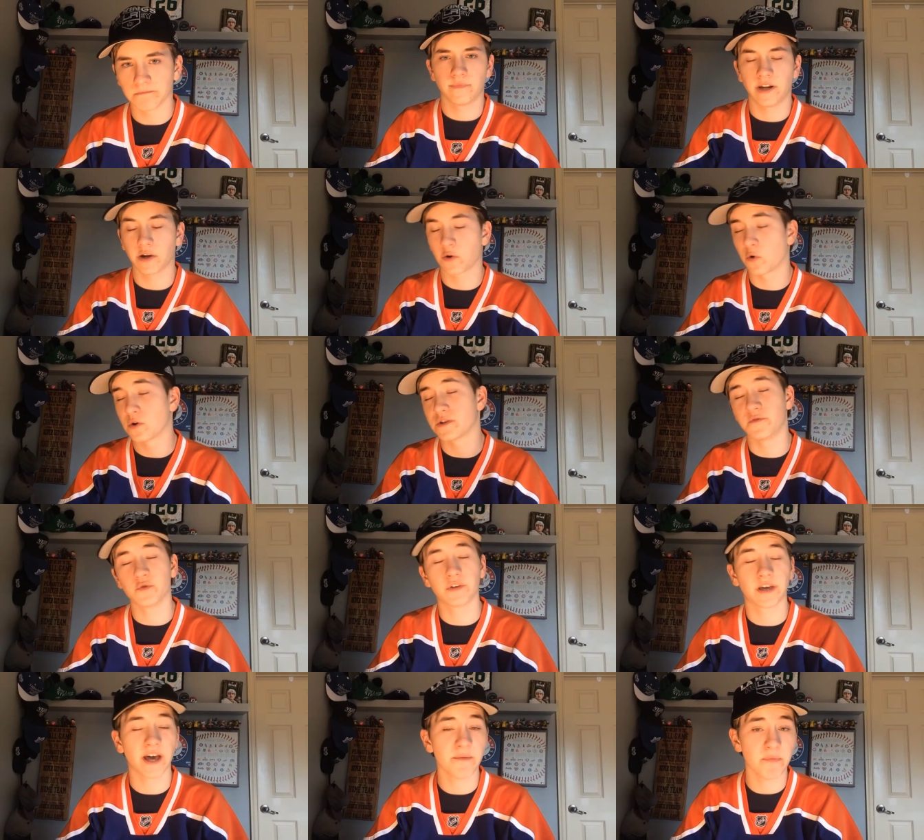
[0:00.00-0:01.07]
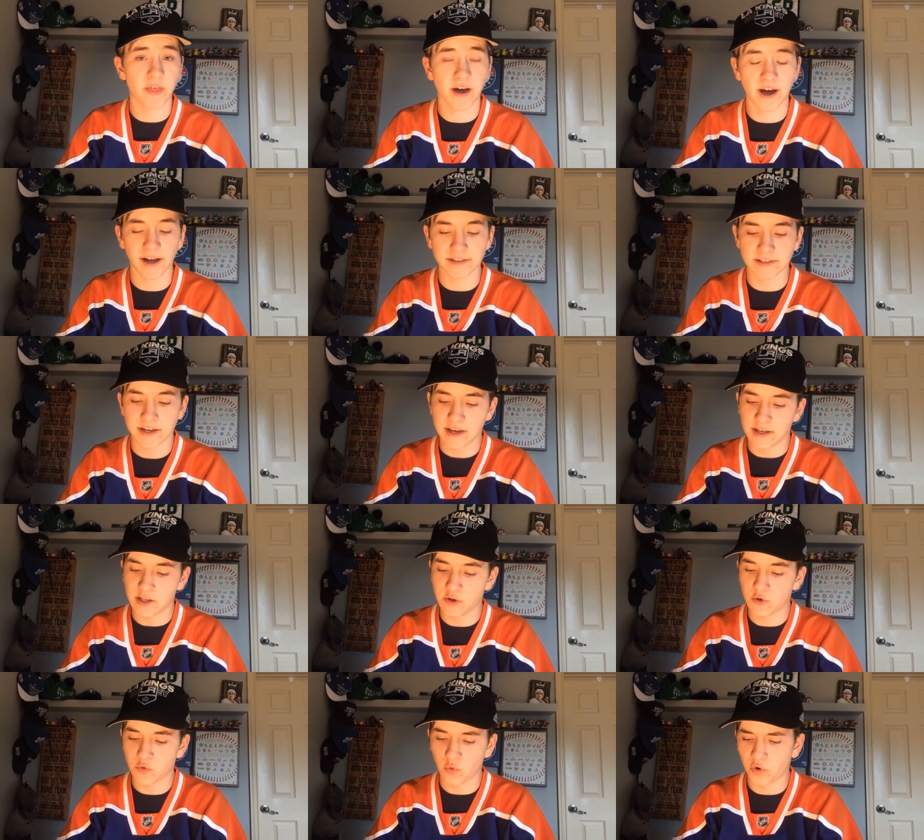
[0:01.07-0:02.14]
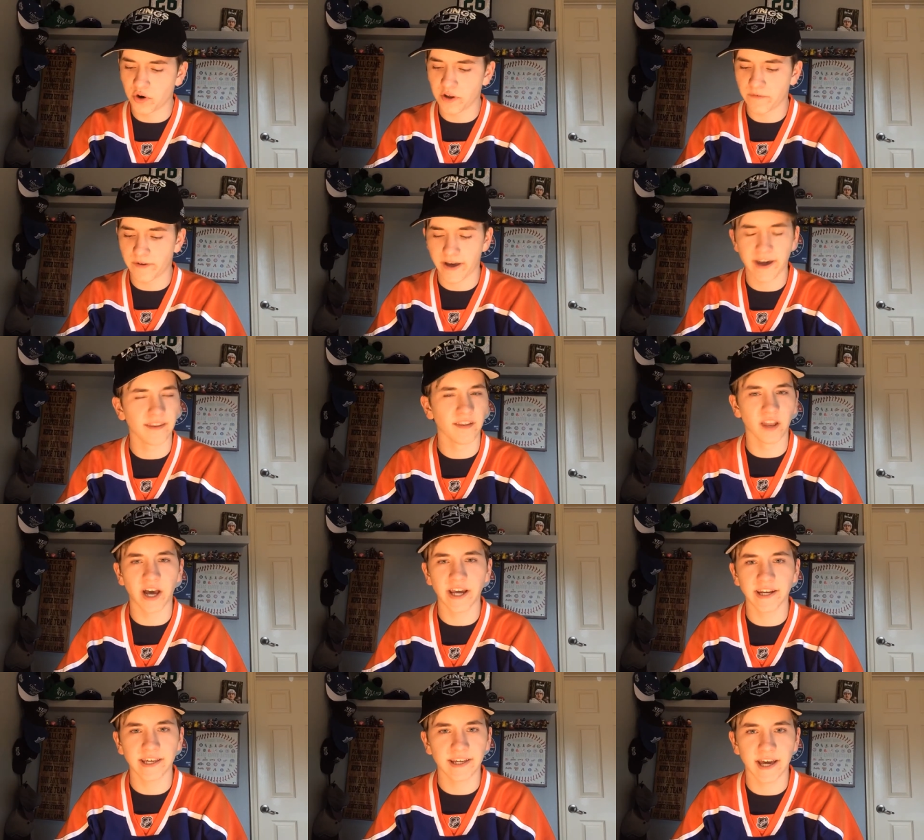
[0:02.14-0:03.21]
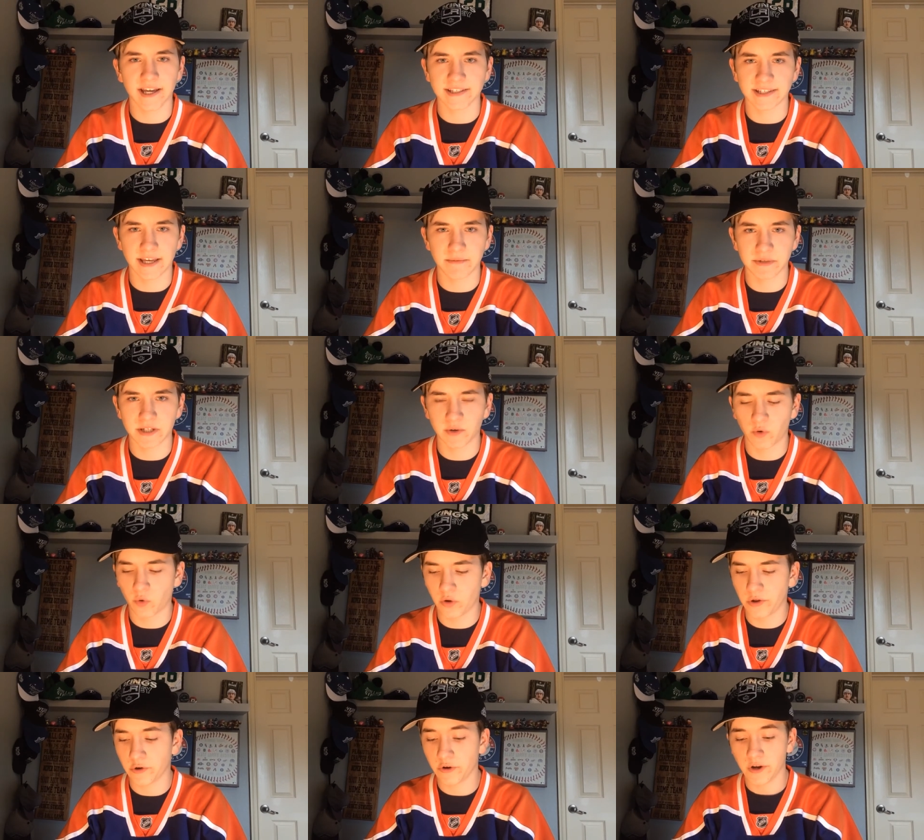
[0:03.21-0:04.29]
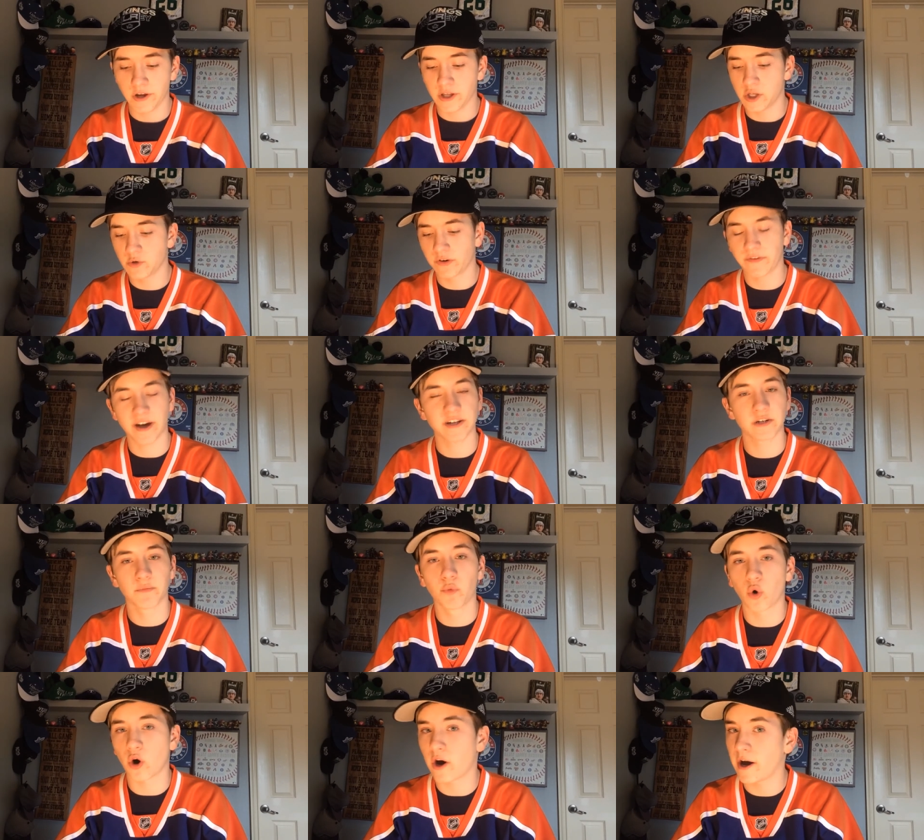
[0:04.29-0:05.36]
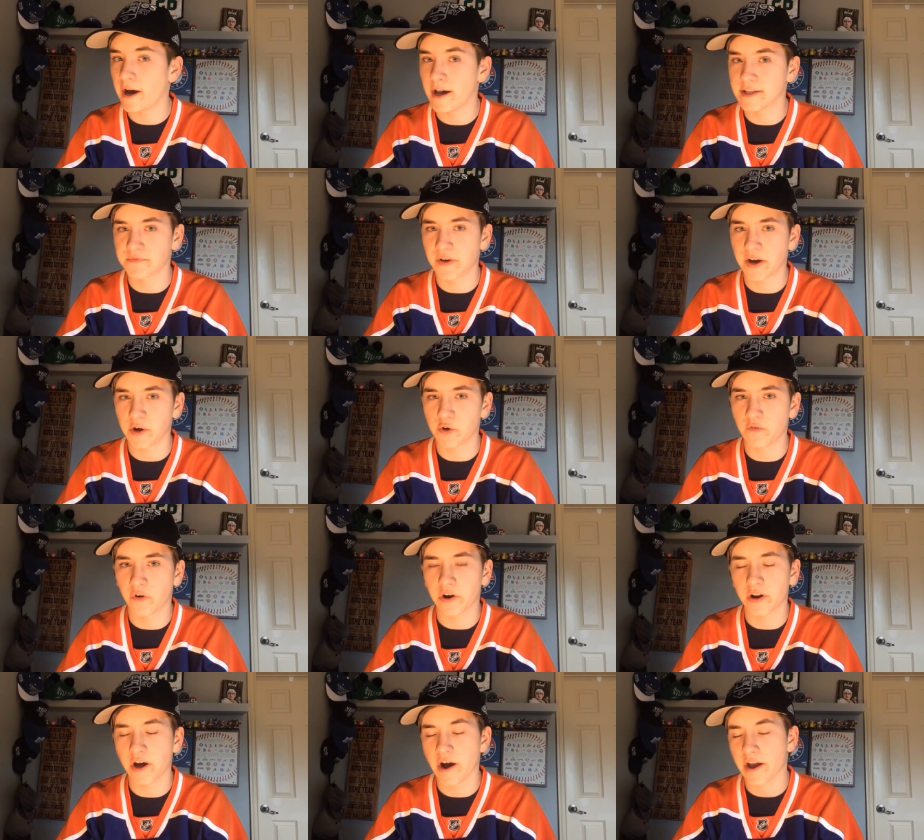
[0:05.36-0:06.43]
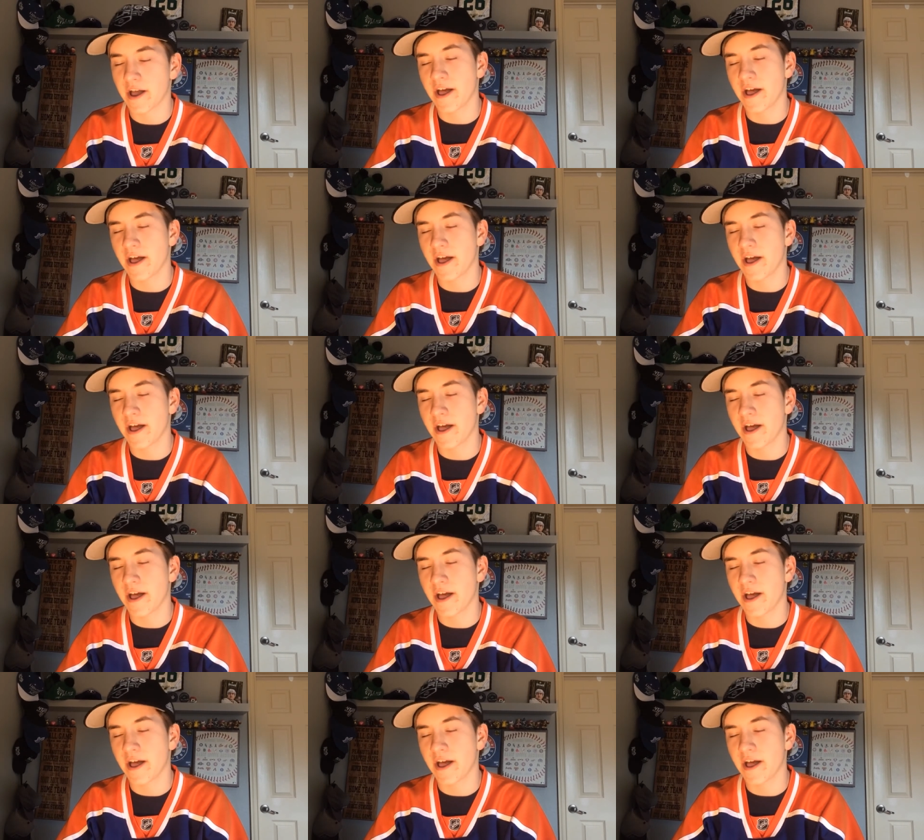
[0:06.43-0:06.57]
And of course, if you kept that, you would have had Laine as an Edmonton Oiler. You would have had Dubois as Vancouver Canuck.